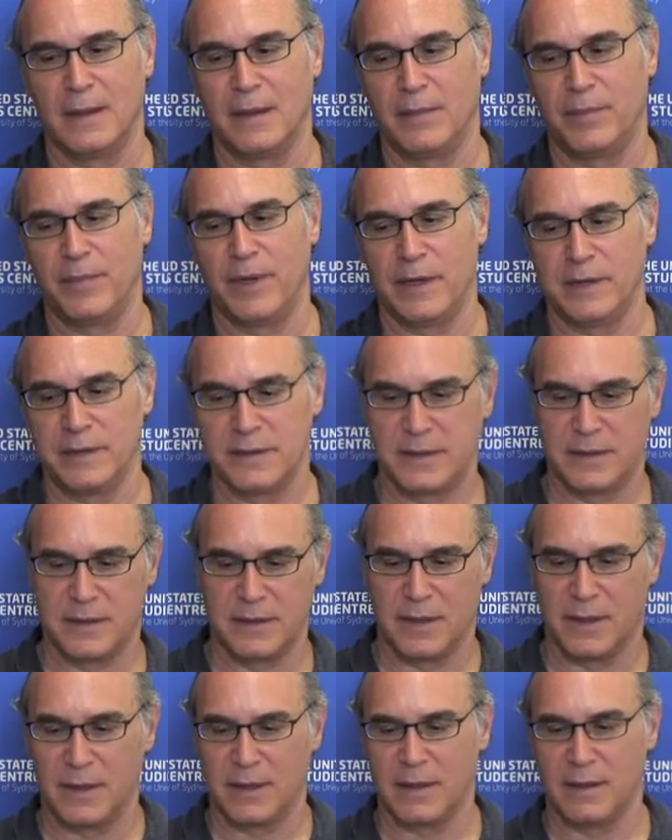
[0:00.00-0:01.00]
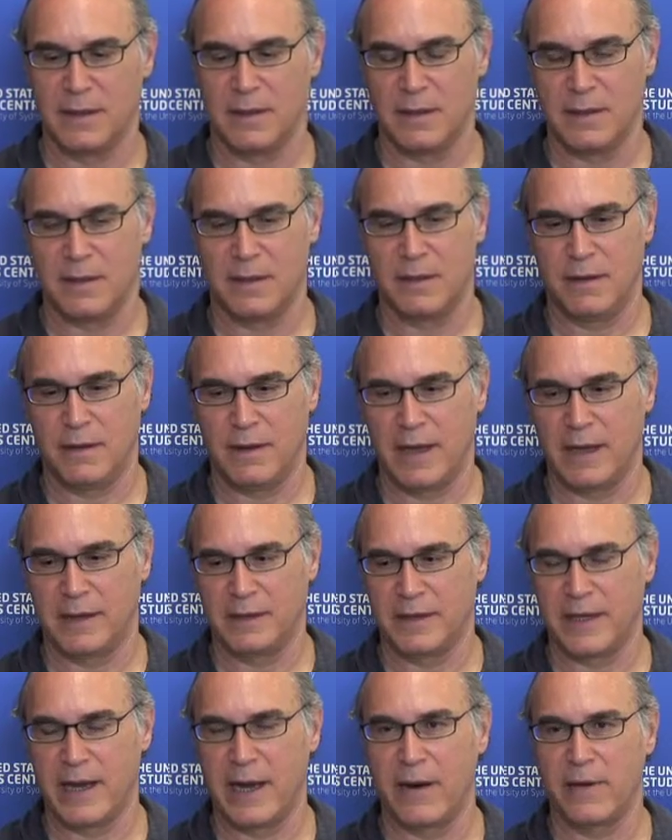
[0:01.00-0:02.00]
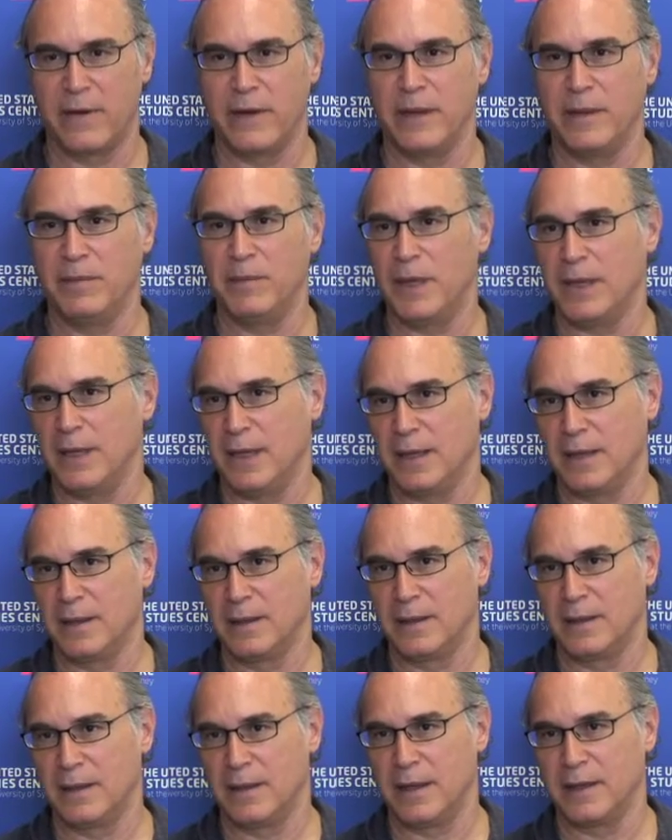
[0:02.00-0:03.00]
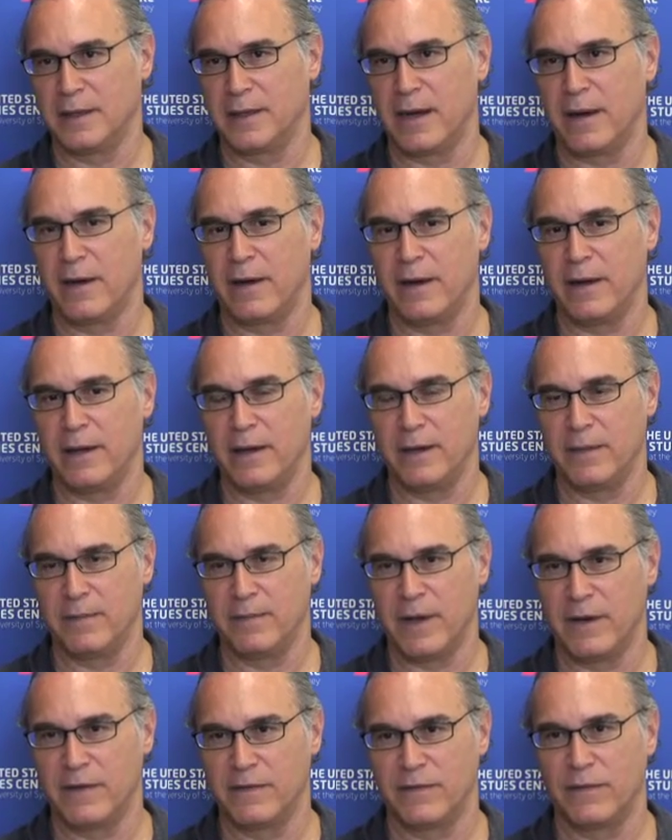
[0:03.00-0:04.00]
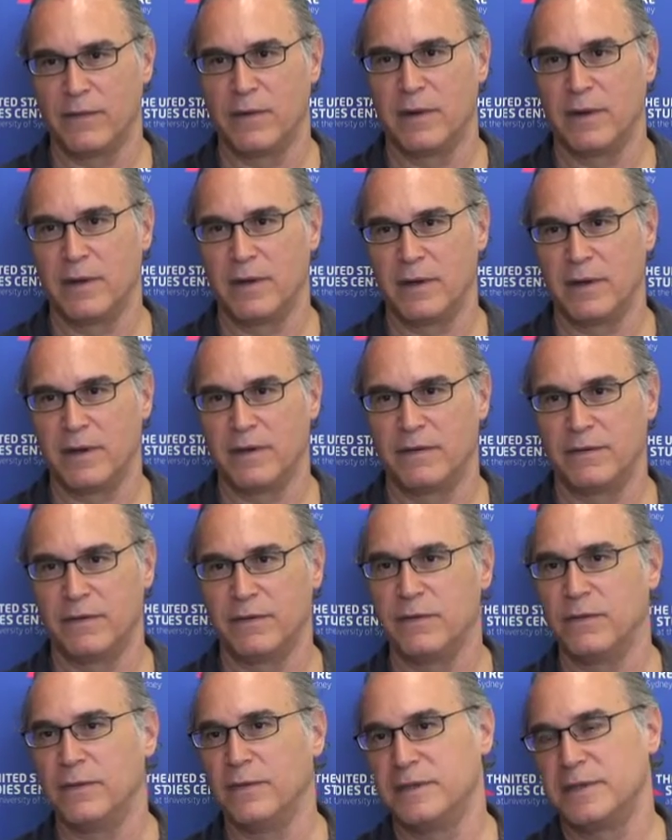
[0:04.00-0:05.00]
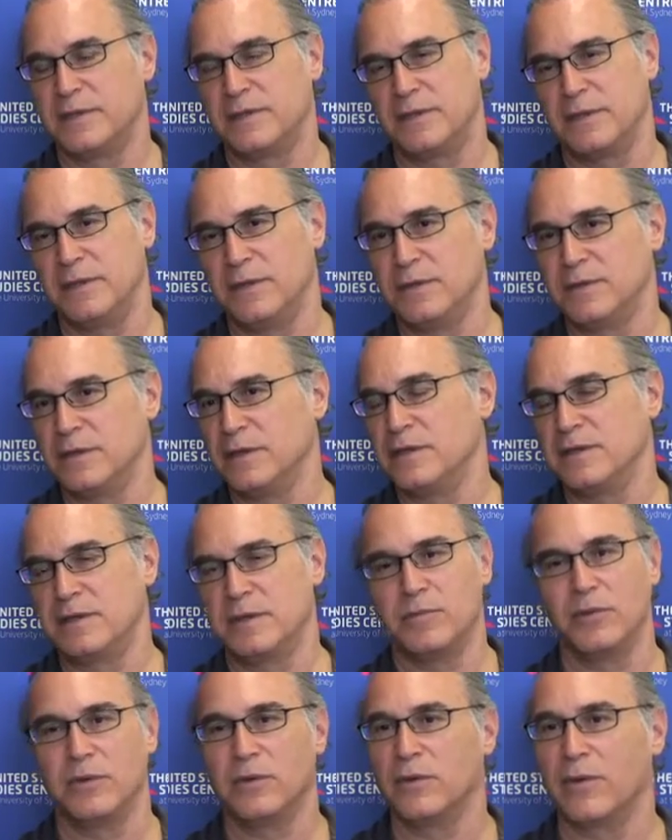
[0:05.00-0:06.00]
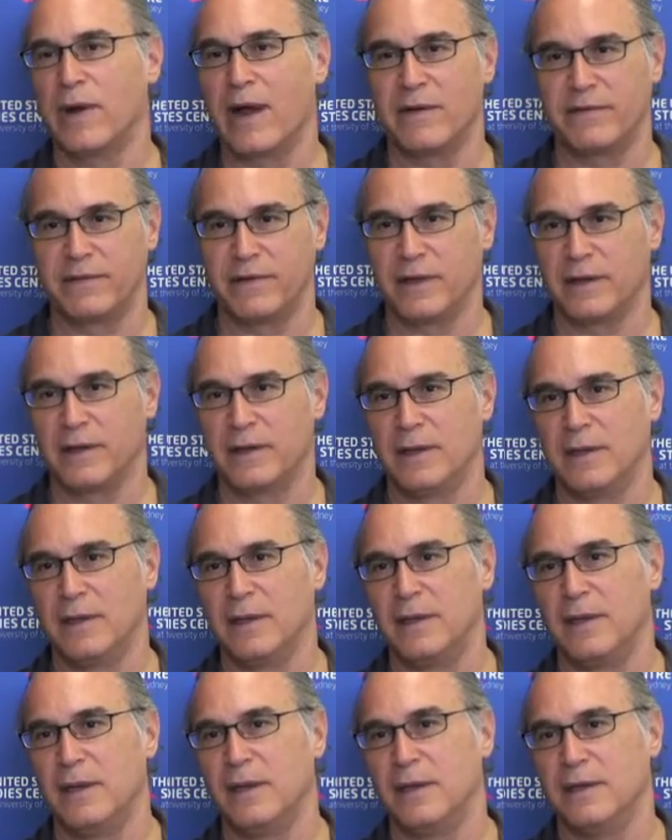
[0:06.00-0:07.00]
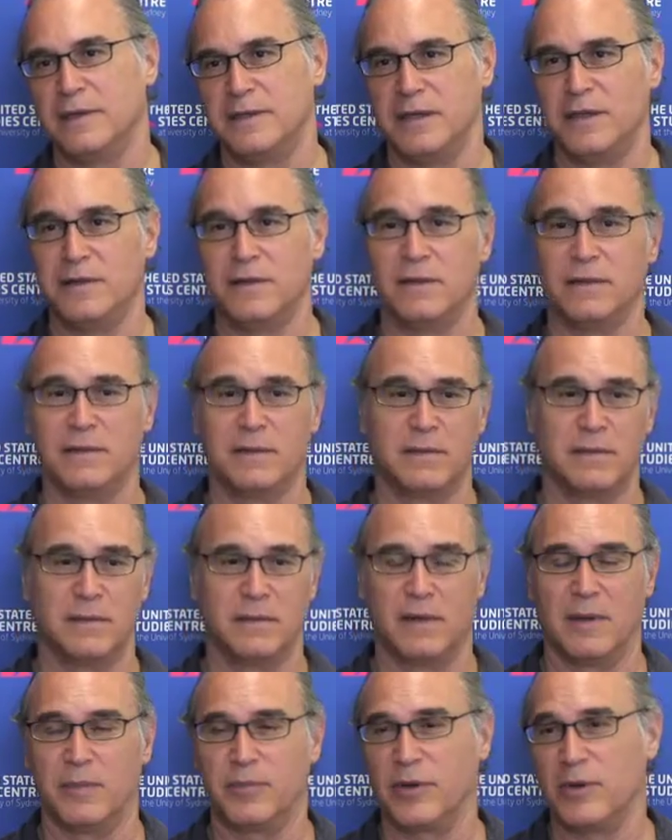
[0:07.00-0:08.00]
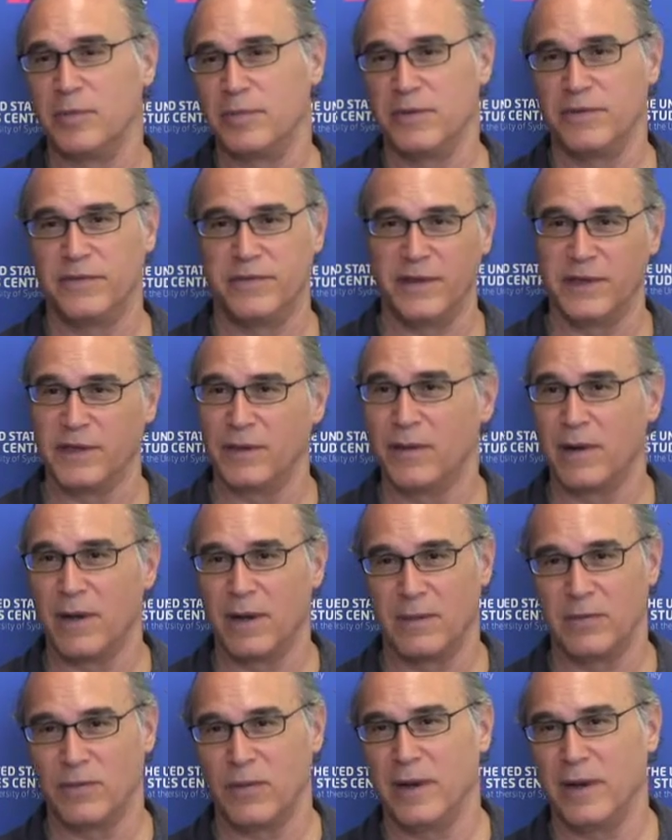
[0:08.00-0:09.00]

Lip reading: belts that carry meaning, that carry a metaphor through usually a simple graphic. It's either a purple figure on a